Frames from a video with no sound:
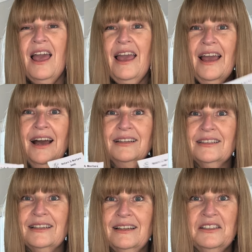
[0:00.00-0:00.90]

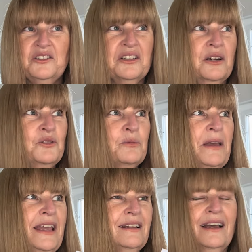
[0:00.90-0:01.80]
And you
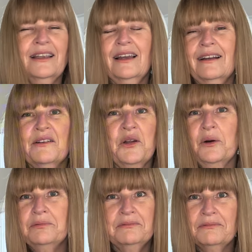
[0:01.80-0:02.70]
paid I don't
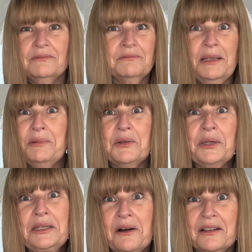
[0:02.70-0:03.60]
know, maybe
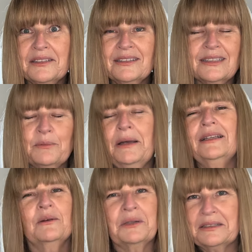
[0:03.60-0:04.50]
$3,
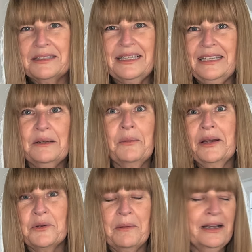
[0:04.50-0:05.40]
depending on what seed and
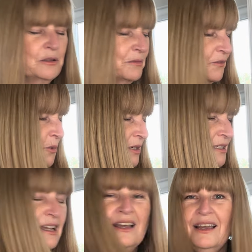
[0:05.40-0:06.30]
where you buy them, of
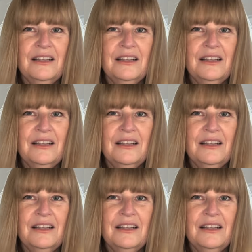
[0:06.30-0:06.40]
course.